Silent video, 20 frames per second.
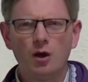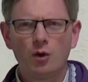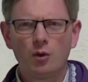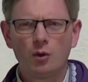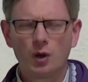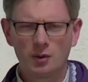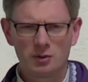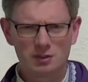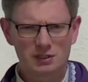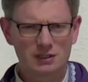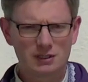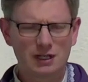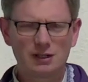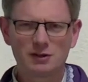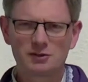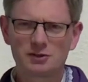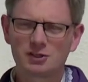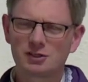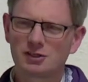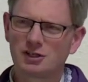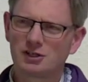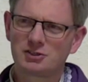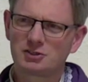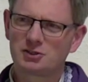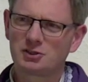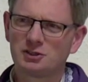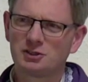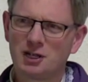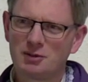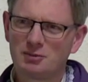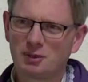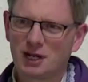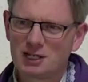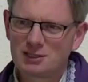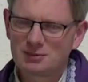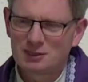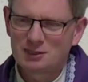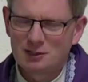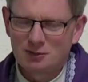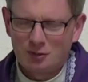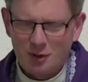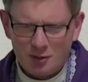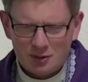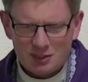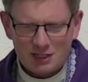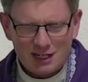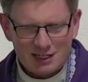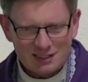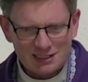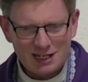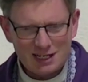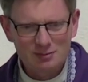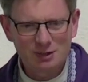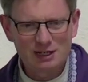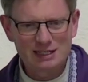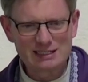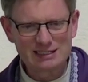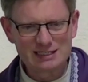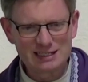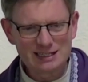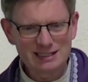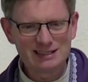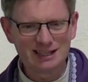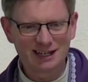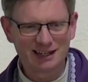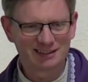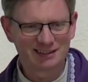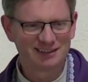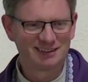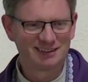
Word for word: When was it? And I, was, I just couldn't help but ask myself, when was the last time I did that?